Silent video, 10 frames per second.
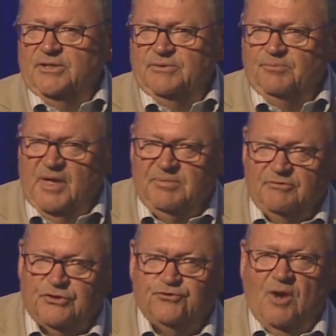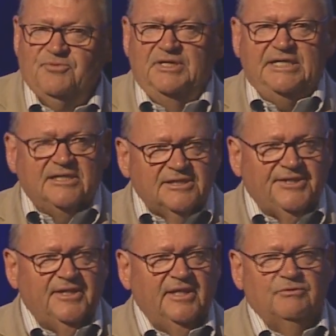maybe there was a dropped-a-needle
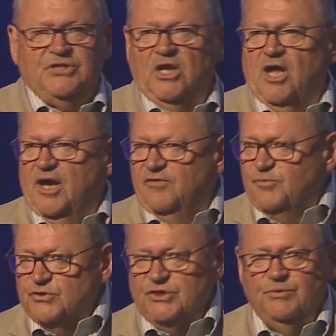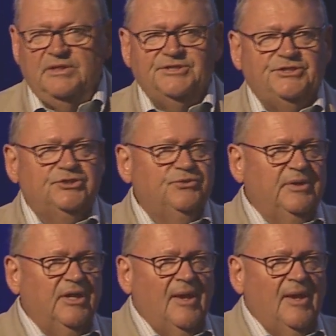thing. There was a lot of music we listened to.